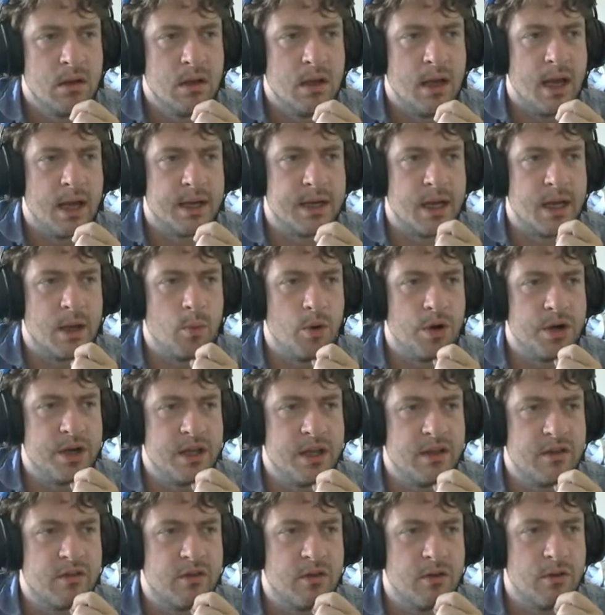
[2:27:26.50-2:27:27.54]
And I want it
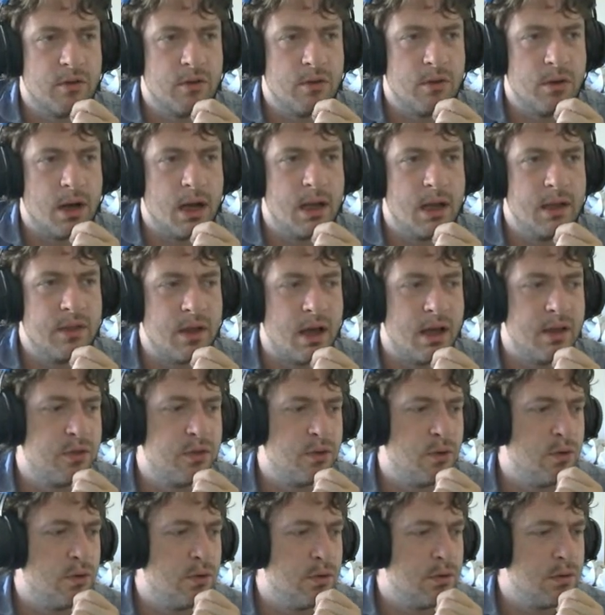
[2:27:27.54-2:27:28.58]
to... I
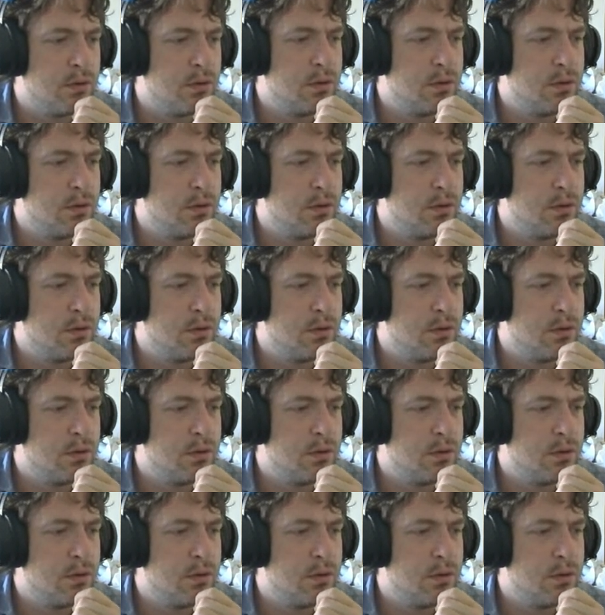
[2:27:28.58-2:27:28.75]
thought...